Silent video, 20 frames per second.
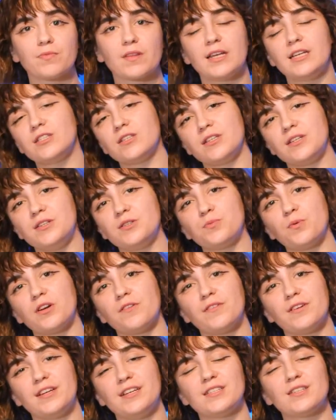He's he's one
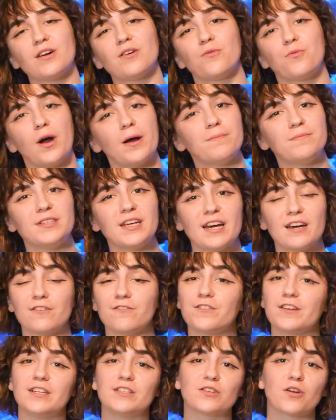of he's our web
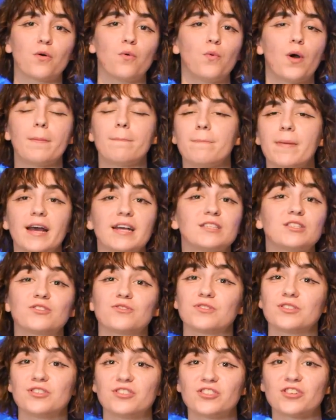dev. He's our
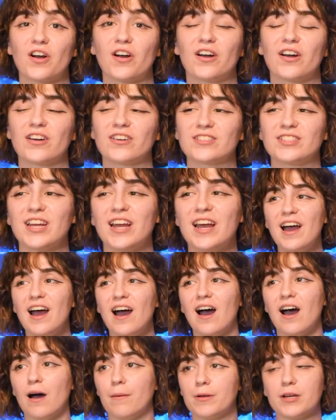webmaster in charge.
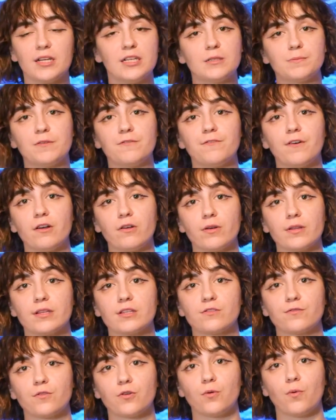Um, and he's been following
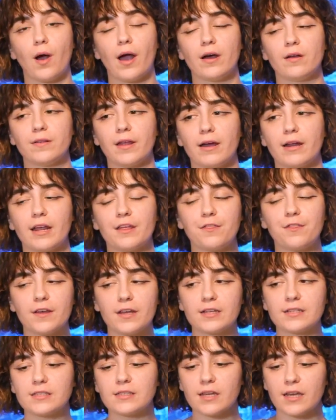this for a while now. And I think
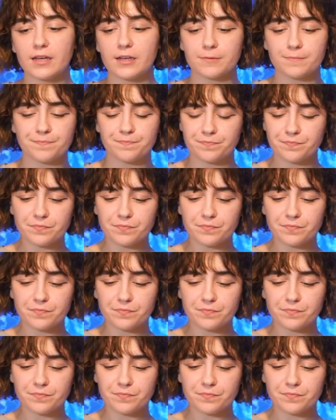it's like.